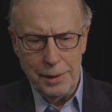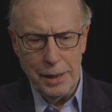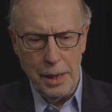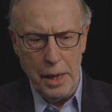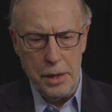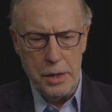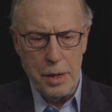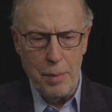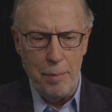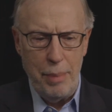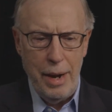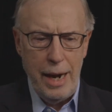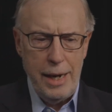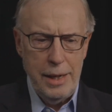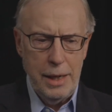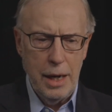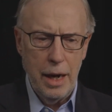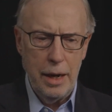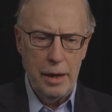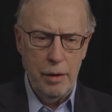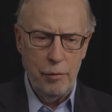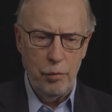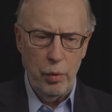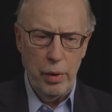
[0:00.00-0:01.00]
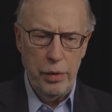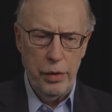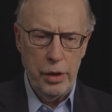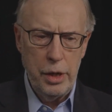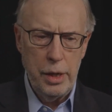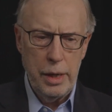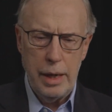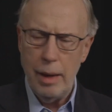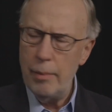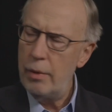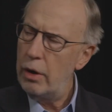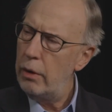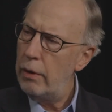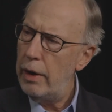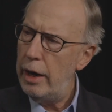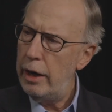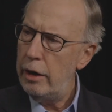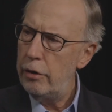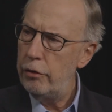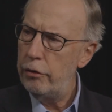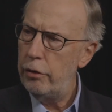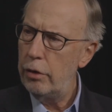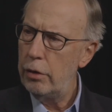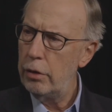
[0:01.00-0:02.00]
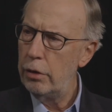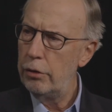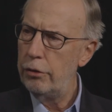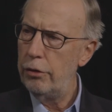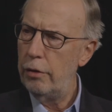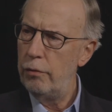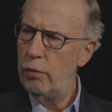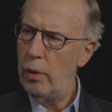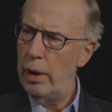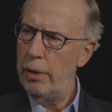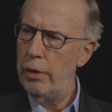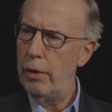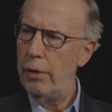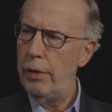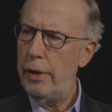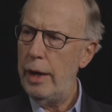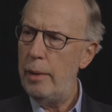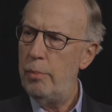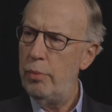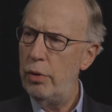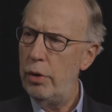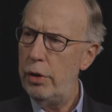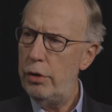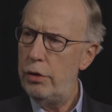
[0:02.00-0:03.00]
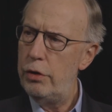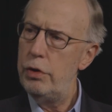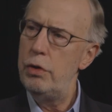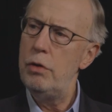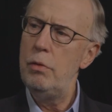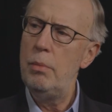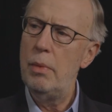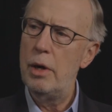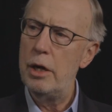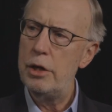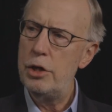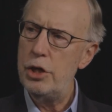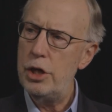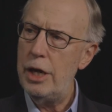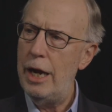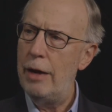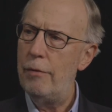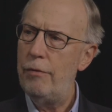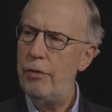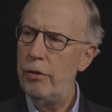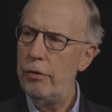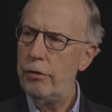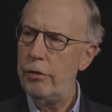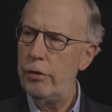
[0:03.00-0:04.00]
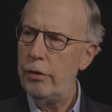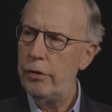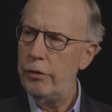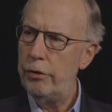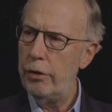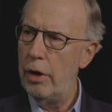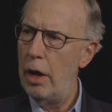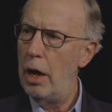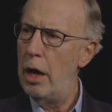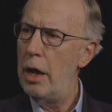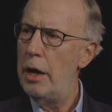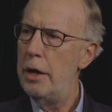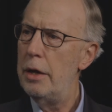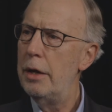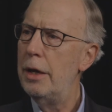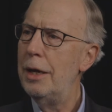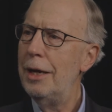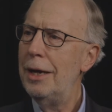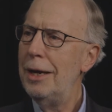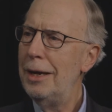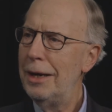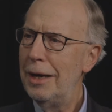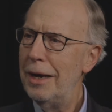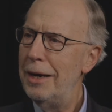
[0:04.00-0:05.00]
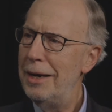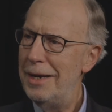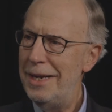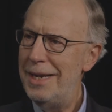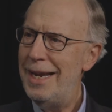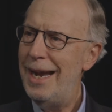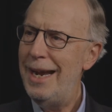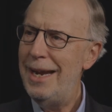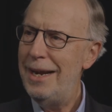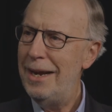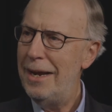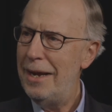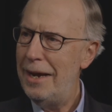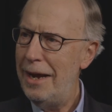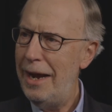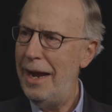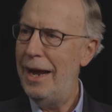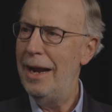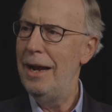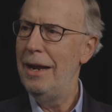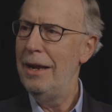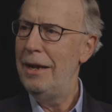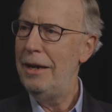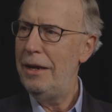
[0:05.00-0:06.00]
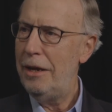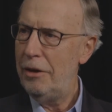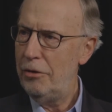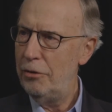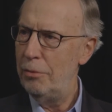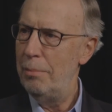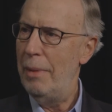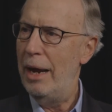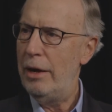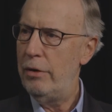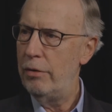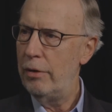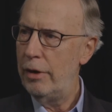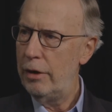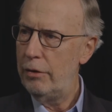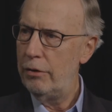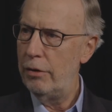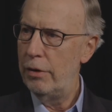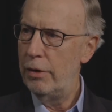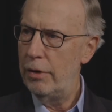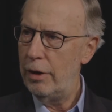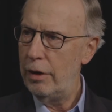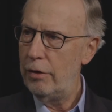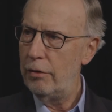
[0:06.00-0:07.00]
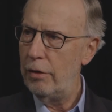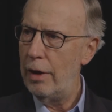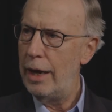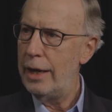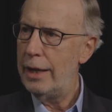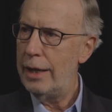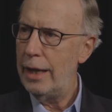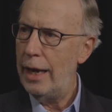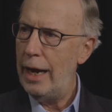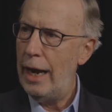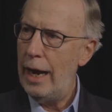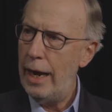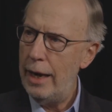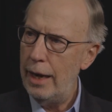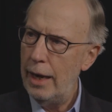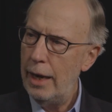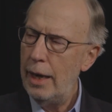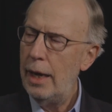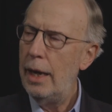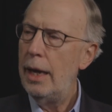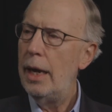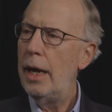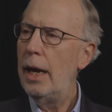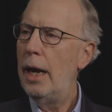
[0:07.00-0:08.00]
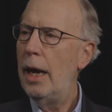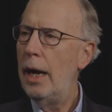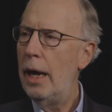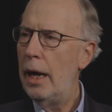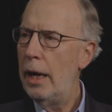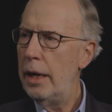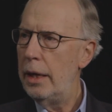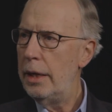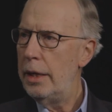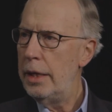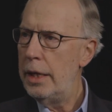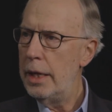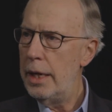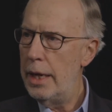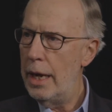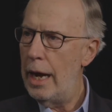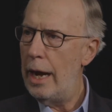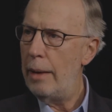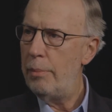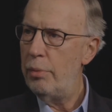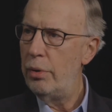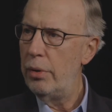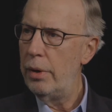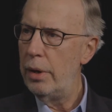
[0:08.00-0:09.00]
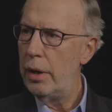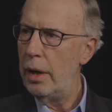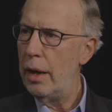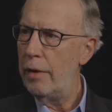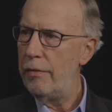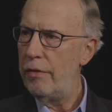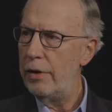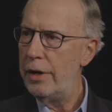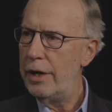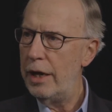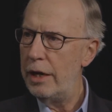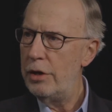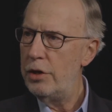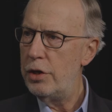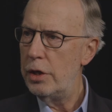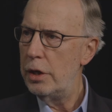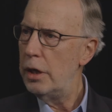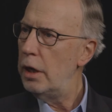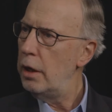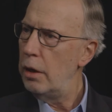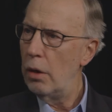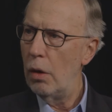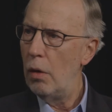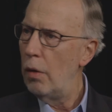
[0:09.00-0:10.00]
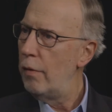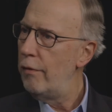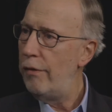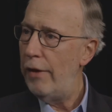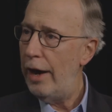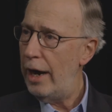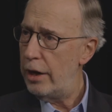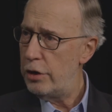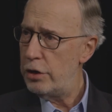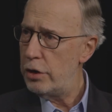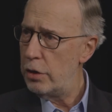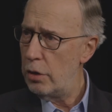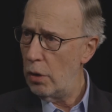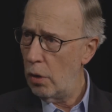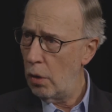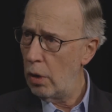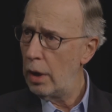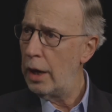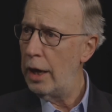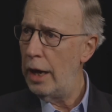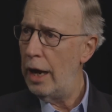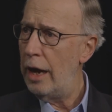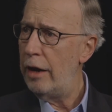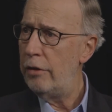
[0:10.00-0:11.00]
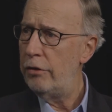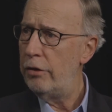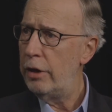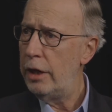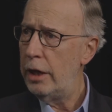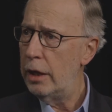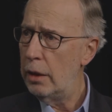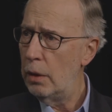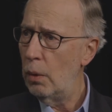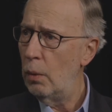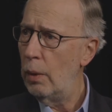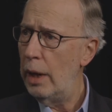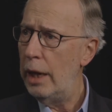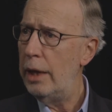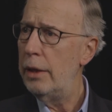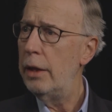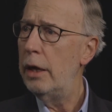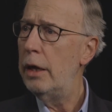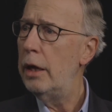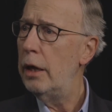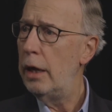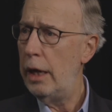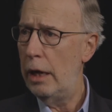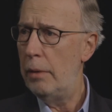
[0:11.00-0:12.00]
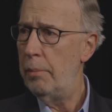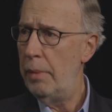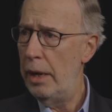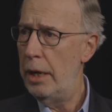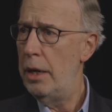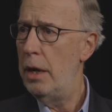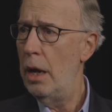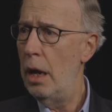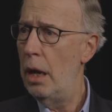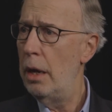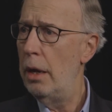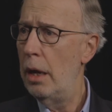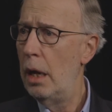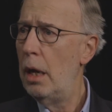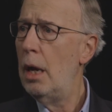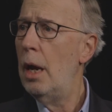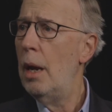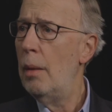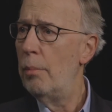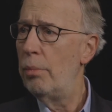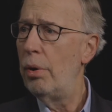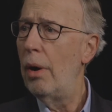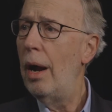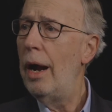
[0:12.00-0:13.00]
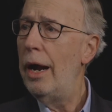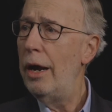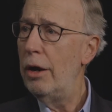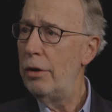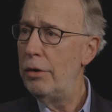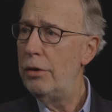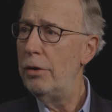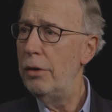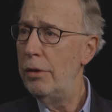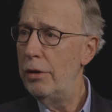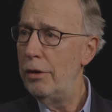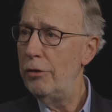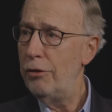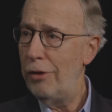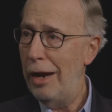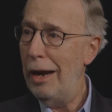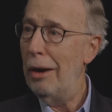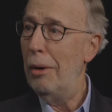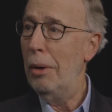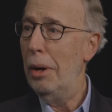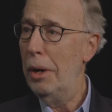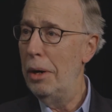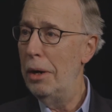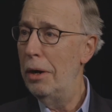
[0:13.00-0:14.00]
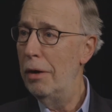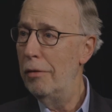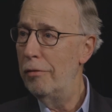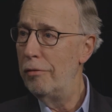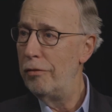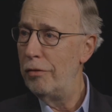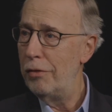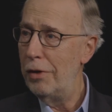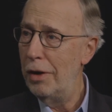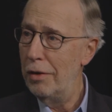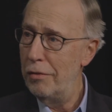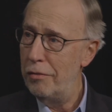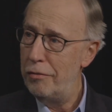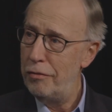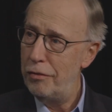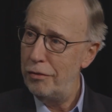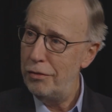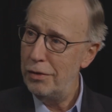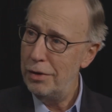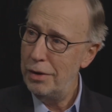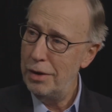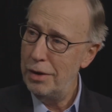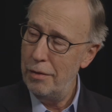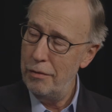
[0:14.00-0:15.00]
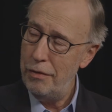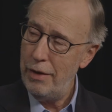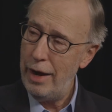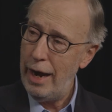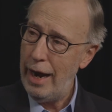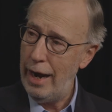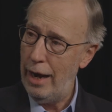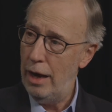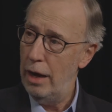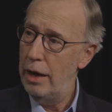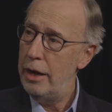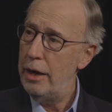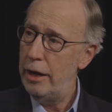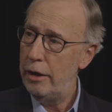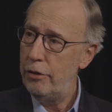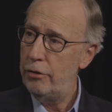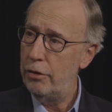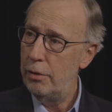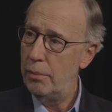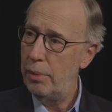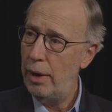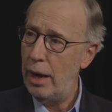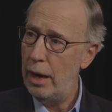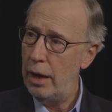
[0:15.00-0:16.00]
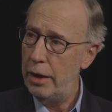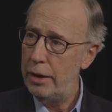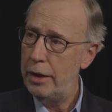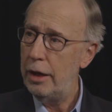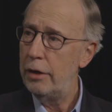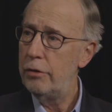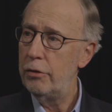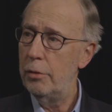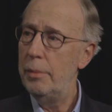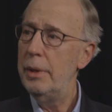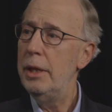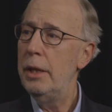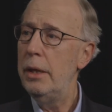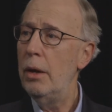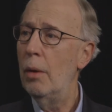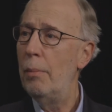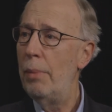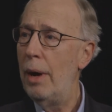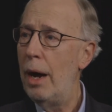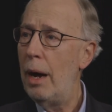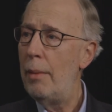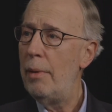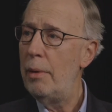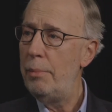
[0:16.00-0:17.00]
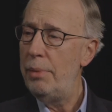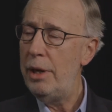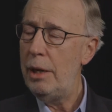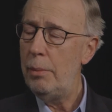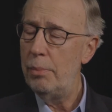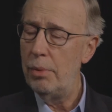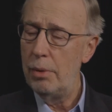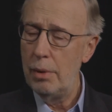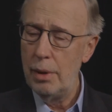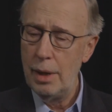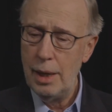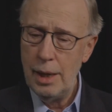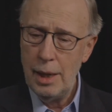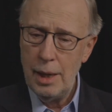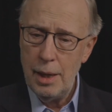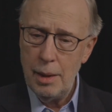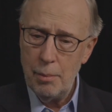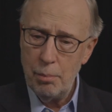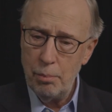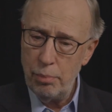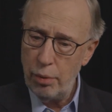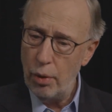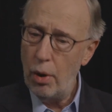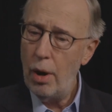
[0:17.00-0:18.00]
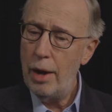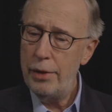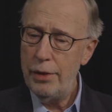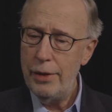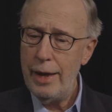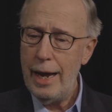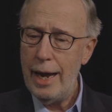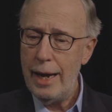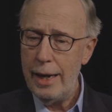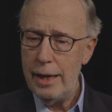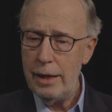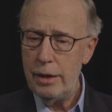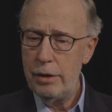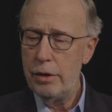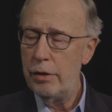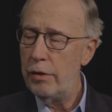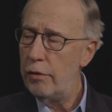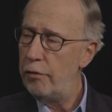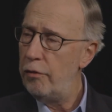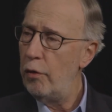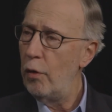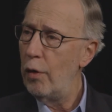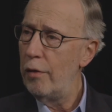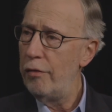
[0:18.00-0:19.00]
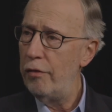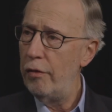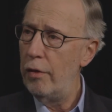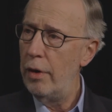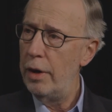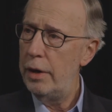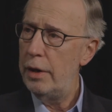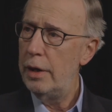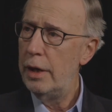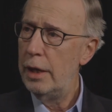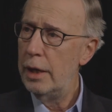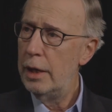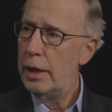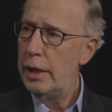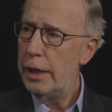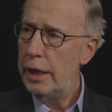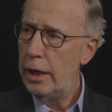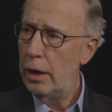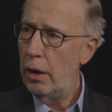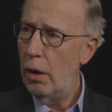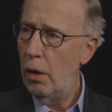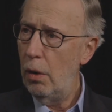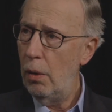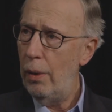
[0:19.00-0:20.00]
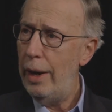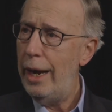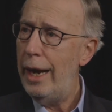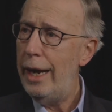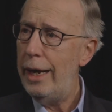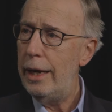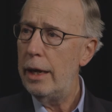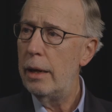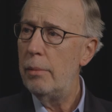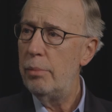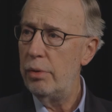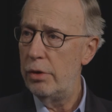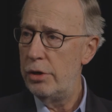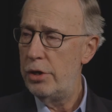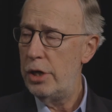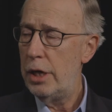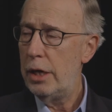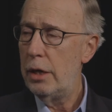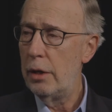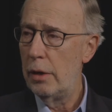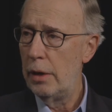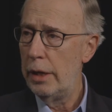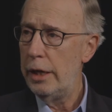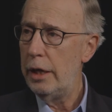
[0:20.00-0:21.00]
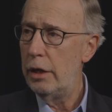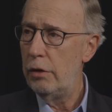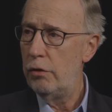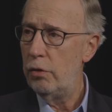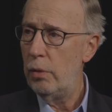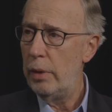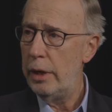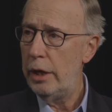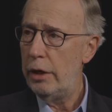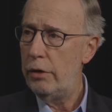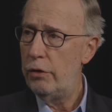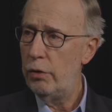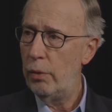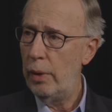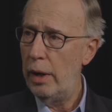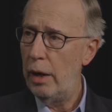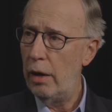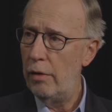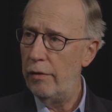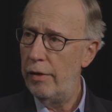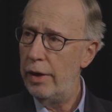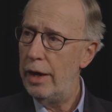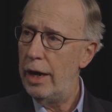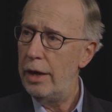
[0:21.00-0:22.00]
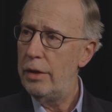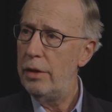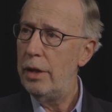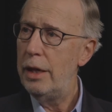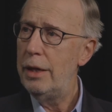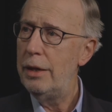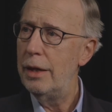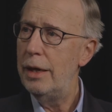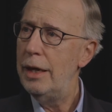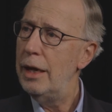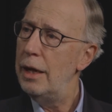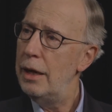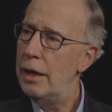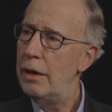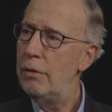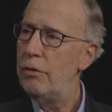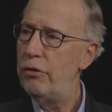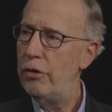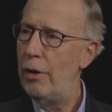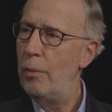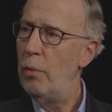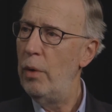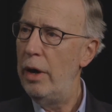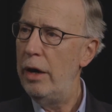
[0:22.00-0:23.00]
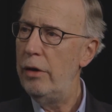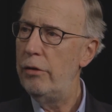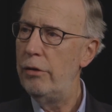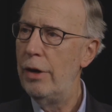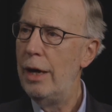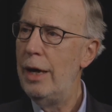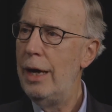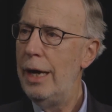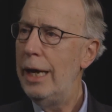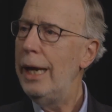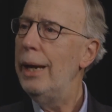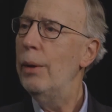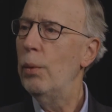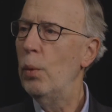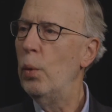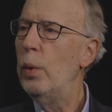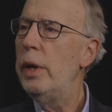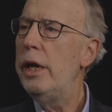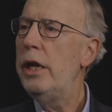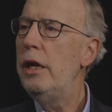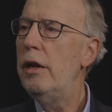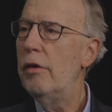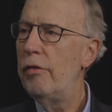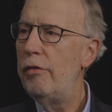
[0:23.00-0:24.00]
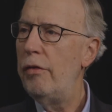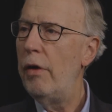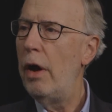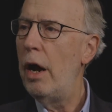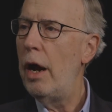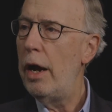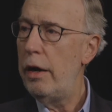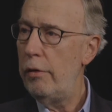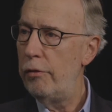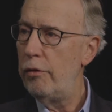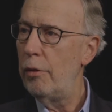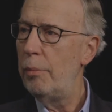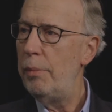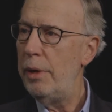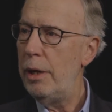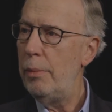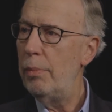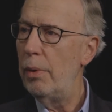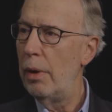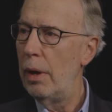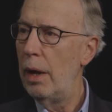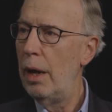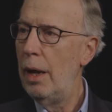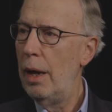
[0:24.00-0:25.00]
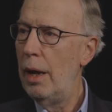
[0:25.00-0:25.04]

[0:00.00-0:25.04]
debate kind of within Democratic circles of whether they put too much emphasis on kind of data analytics, metrics, and things like that, did not put enough attention into old-fashioned organizing in the way that it had been done prior to this era of analytics in politics. I mean, the Obama people brought that to the forefront in 2008 and particularly in 2012. And I think that in some ways it redefined for people